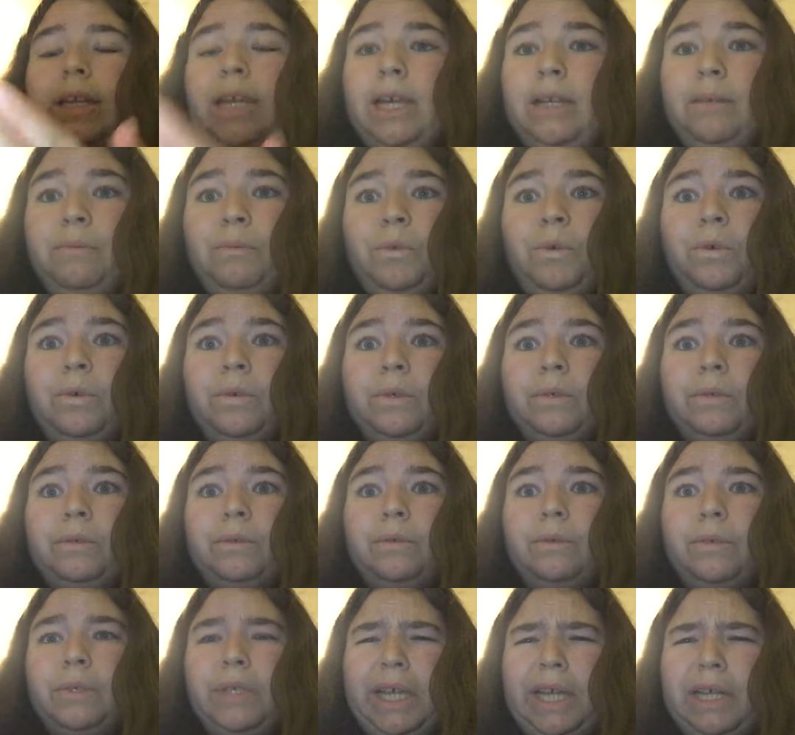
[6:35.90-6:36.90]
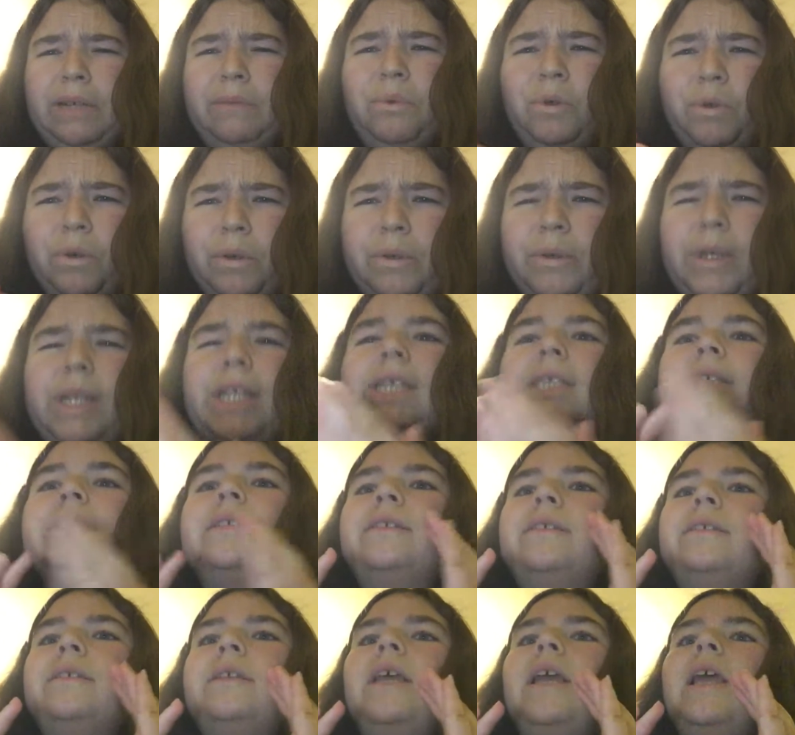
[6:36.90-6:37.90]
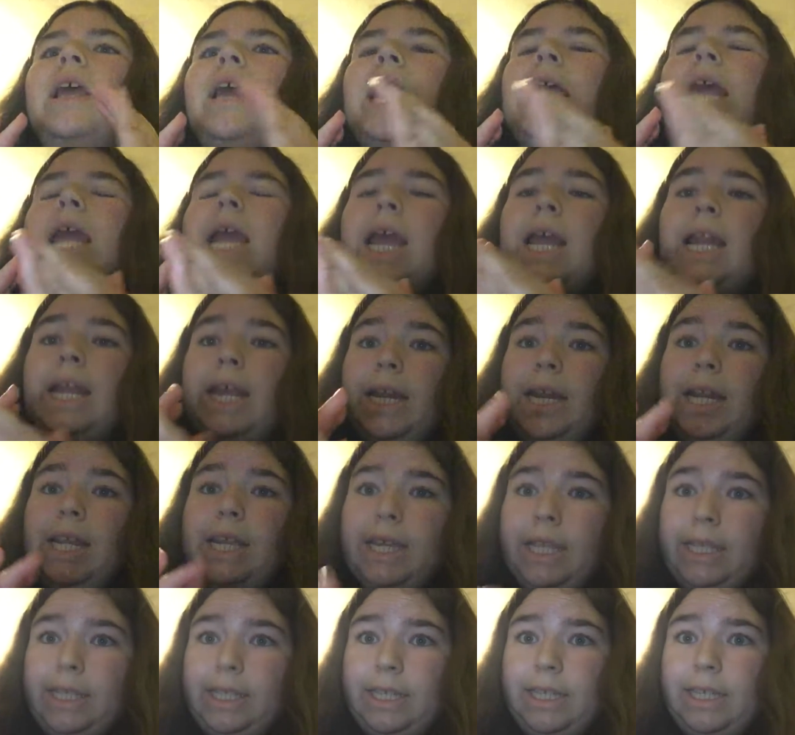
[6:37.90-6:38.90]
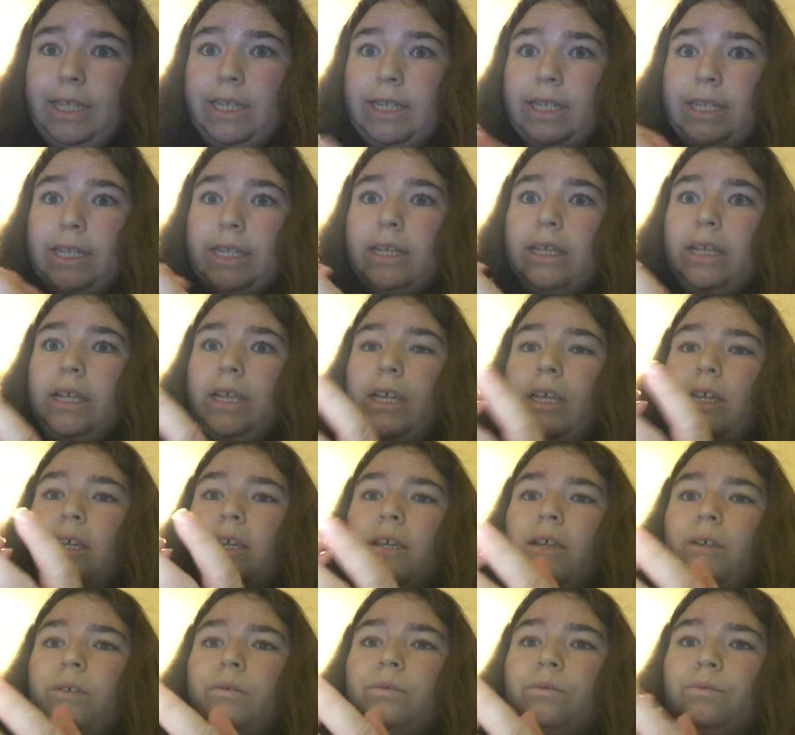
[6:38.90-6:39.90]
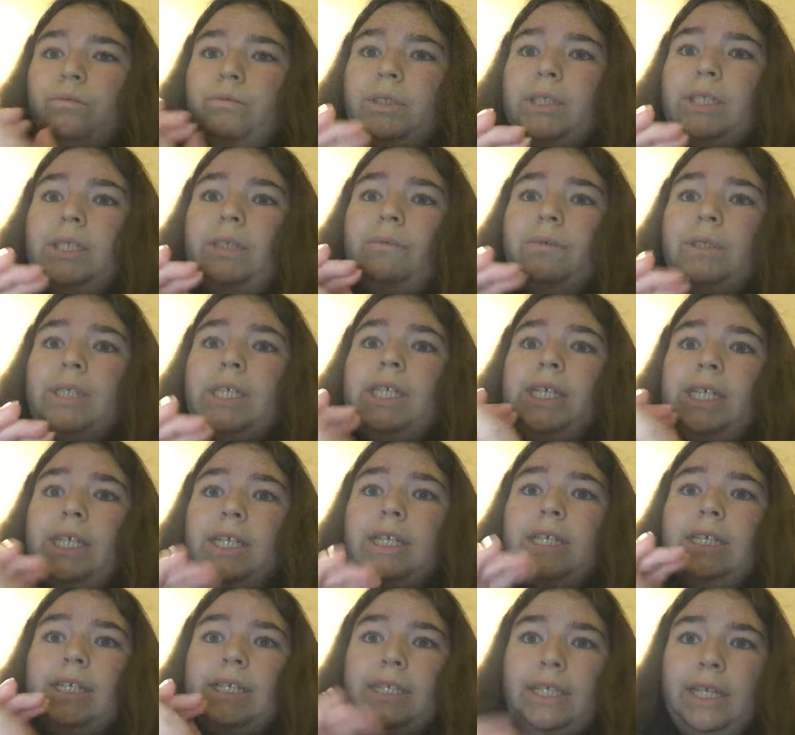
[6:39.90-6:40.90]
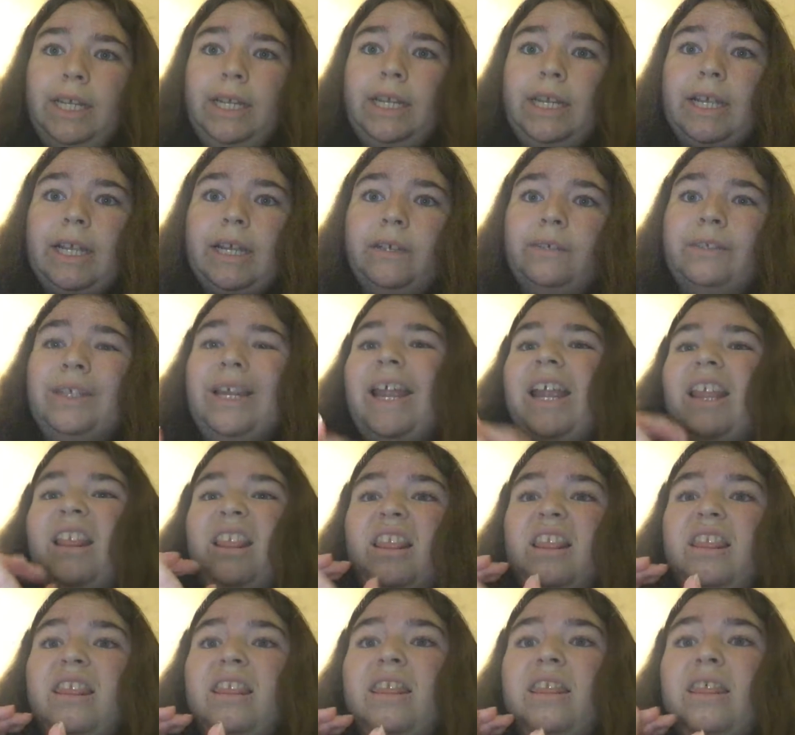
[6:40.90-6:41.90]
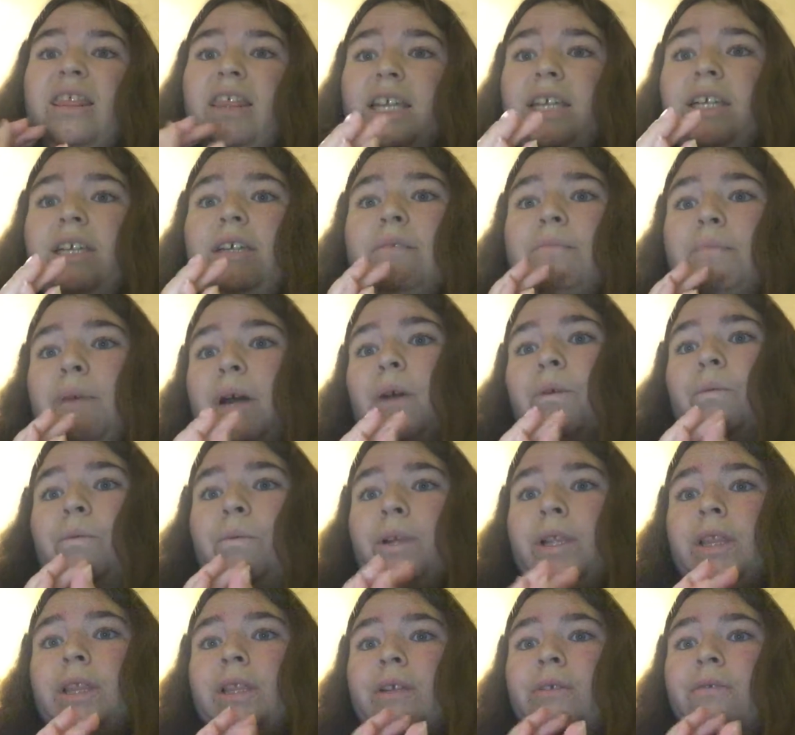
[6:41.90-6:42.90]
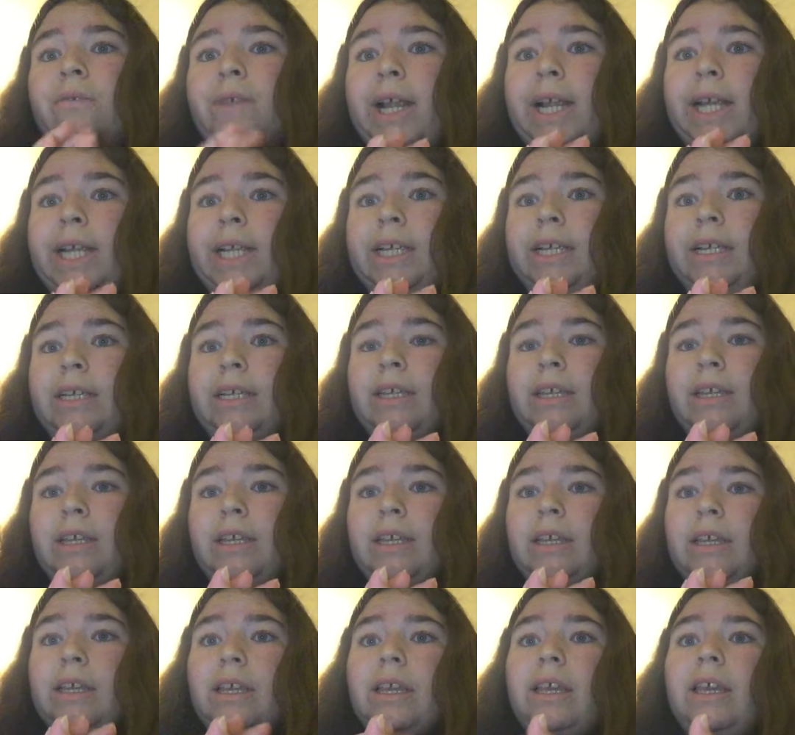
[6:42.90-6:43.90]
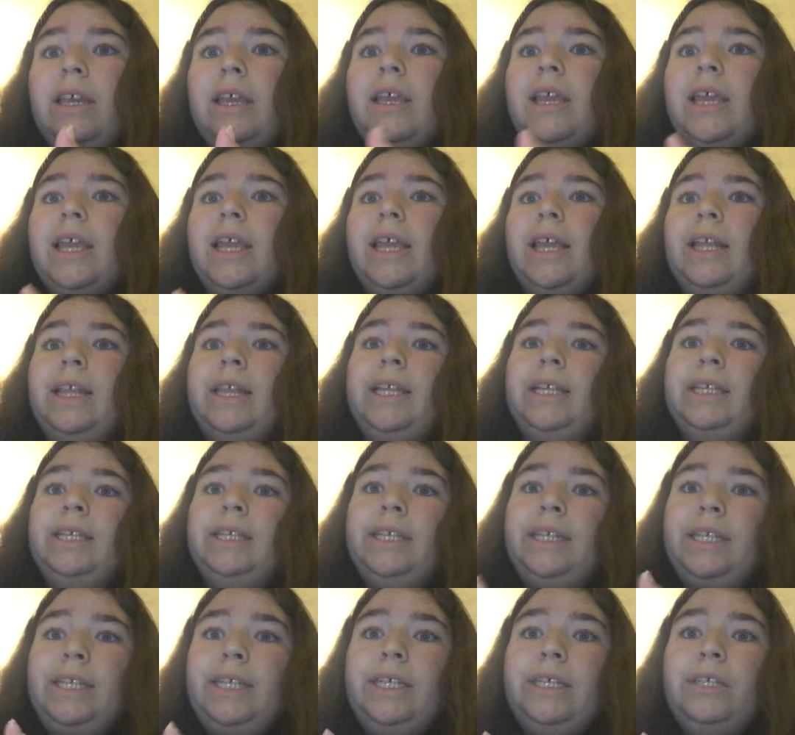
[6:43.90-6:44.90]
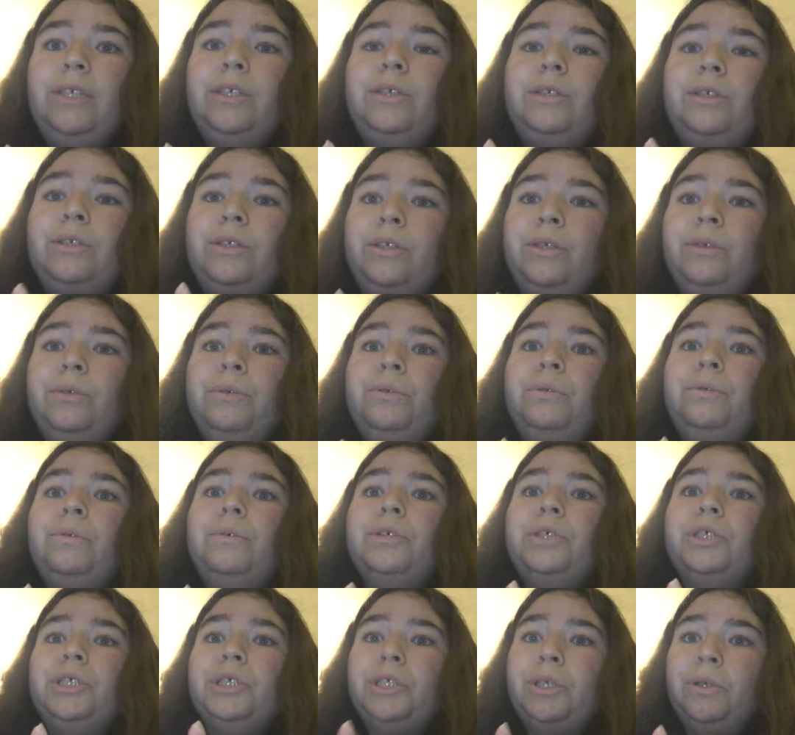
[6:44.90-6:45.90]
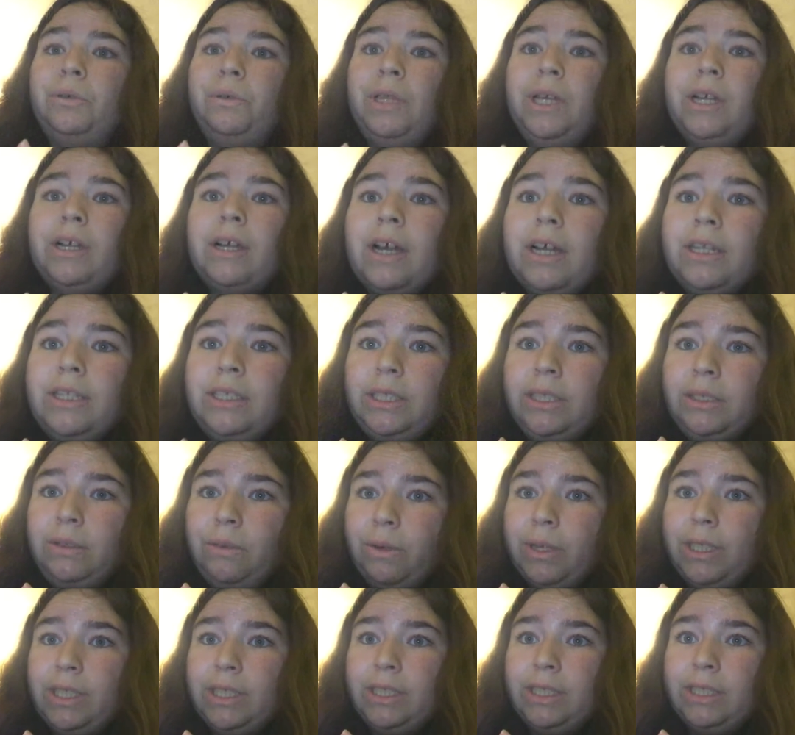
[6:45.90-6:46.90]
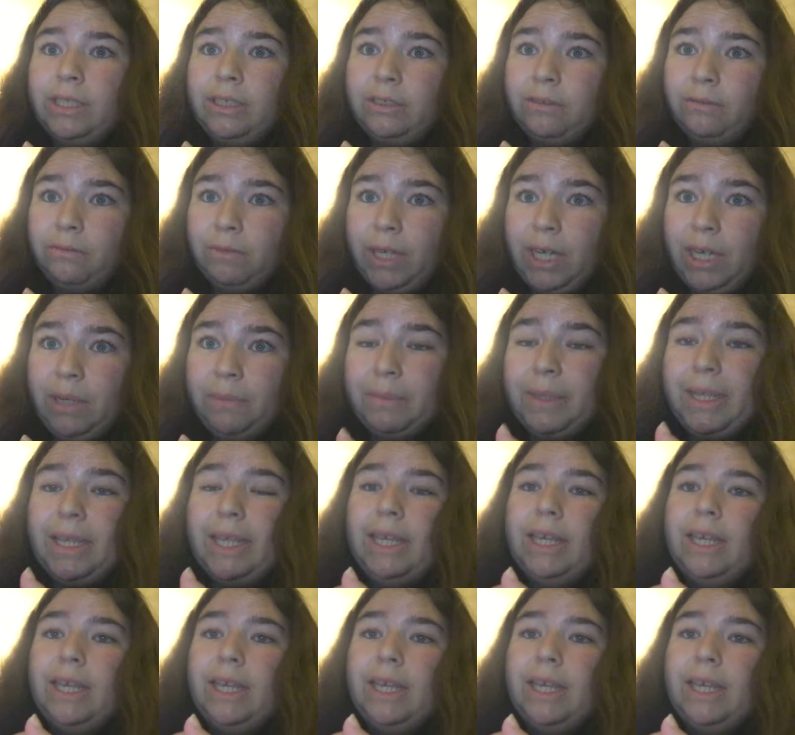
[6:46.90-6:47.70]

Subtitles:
Adam Horowitz and Eddie Kitsis really need to sit down and think about what they're writing. And they need to show the consequences of rape.